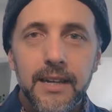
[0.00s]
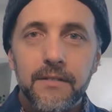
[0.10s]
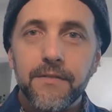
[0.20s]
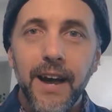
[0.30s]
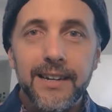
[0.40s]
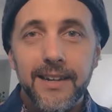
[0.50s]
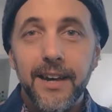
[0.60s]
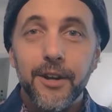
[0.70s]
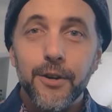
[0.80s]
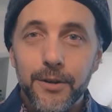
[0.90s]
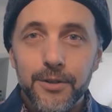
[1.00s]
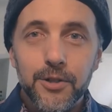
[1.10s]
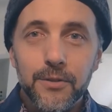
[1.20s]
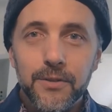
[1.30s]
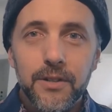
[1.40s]
In fact, I encourage
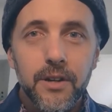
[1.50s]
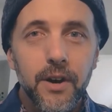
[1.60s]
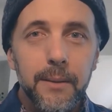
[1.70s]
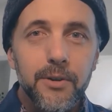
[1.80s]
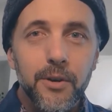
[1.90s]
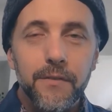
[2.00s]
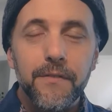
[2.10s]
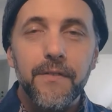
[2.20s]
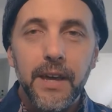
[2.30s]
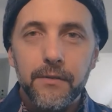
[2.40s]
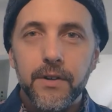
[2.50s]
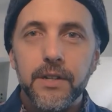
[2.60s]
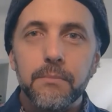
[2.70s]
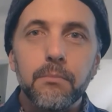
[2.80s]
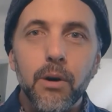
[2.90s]
you to grab your
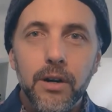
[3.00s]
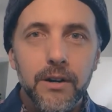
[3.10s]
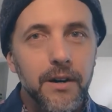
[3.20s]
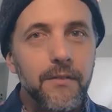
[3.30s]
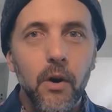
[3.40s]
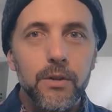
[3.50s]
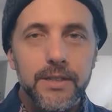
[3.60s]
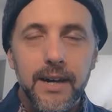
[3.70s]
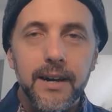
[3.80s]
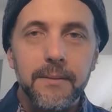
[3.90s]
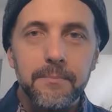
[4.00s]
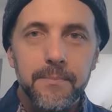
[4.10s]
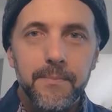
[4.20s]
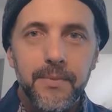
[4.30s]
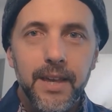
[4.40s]
favorite book of all time
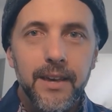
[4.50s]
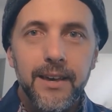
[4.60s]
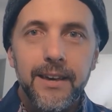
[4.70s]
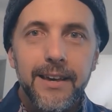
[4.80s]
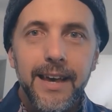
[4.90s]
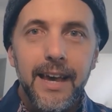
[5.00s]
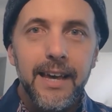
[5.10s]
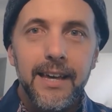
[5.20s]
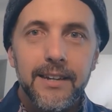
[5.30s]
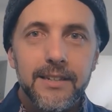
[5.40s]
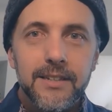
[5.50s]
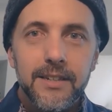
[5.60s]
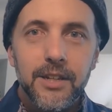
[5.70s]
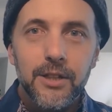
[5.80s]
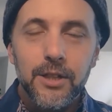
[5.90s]
and
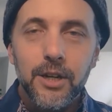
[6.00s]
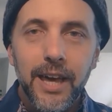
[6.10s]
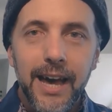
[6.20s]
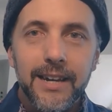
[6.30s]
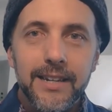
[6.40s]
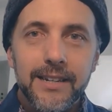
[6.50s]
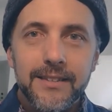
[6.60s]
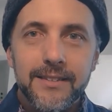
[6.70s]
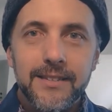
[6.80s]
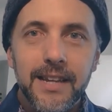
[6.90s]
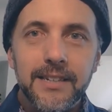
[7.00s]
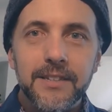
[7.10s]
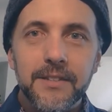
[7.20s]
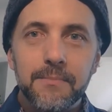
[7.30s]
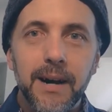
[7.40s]
look at it
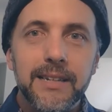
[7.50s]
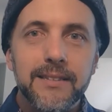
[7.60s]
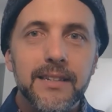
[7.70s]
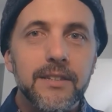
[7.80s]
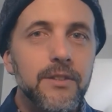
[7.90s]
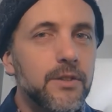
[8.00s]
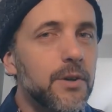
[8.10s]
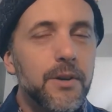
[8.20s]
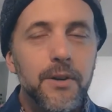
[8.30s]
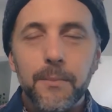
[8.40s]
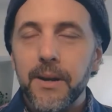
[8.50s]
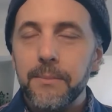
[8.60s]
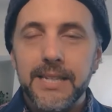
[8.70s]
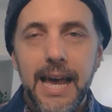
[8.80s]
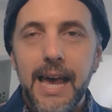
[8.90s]
sentence by sentence. You can open
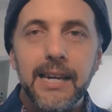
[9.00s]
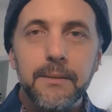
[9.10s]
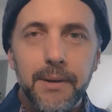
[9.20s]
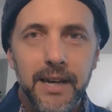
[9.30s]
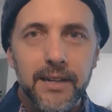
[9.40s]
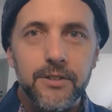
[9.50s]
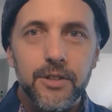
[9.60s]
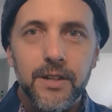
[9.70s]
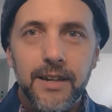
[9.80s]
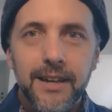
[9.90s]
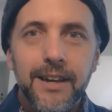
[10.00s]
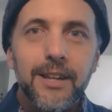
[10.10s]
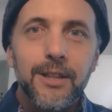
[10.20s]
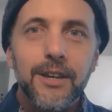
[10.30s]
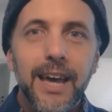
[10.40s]
up to any page.
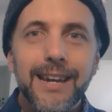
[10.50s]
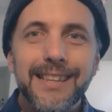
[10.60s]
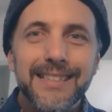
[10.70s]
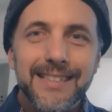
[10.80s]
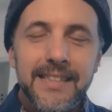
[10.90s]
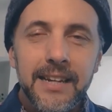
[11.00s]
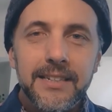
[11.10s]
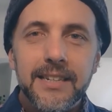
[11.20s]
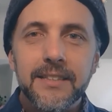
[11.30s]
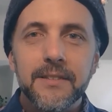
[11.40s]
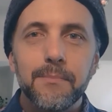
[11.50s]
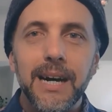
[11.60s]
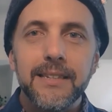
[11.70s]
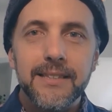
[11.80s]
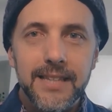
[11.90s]
Look at it sentence
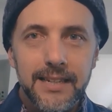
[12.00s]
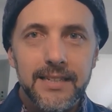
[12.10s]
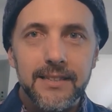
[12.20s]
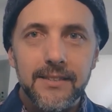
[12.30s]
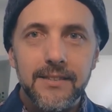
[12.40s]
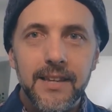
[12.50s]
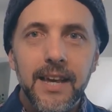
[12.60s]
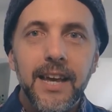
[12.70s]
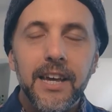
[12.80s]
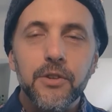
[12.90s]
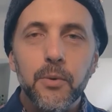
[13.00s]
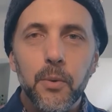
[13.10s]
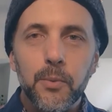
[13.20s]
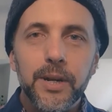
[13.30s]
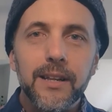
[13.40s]
by sentence, and you
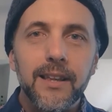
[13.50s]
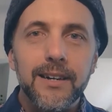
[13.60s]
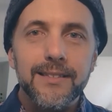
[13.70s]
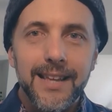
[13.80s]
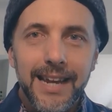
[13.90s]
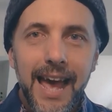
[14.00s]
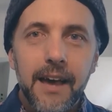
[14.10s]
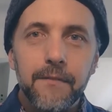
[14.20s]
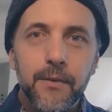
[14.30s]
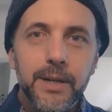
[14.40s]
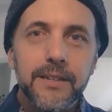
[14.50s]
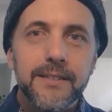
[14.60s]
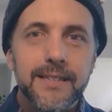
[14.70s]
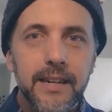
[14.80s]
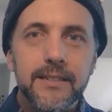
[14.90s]
will realize that every
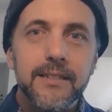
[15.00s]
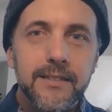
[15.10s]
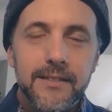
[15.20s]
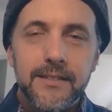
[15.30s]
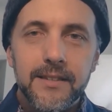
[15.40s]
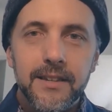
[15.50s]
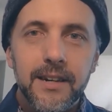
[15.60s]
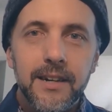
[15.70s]
sentence